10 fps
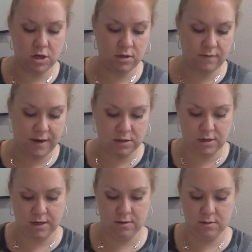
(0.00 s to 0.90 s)
Chocolate
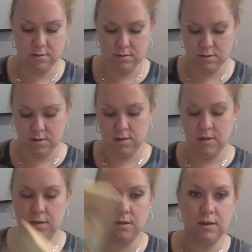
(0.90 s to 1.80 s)
Factory,
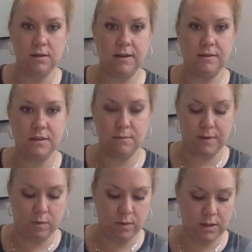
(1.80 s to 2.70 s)
Little House in the
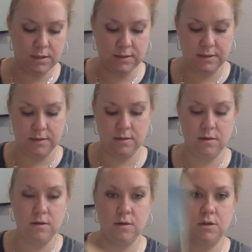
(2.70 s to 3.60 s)
Big Woods,
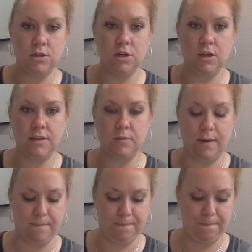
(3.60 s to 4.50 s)
Charlotte's
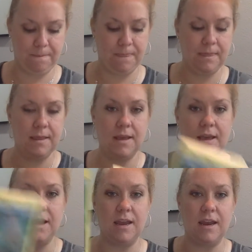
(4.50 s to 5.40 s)
Web,
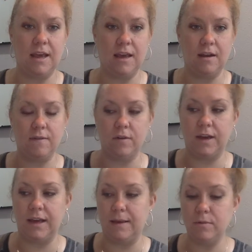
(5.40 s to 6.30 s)
and Anne of
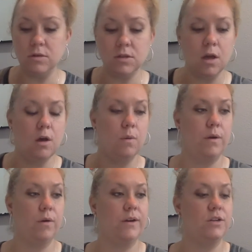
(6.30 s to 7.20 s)
Green Gables. We
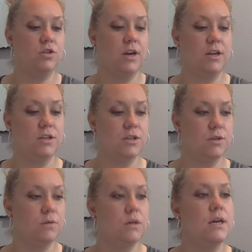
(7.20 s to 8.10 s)
are going to try to do.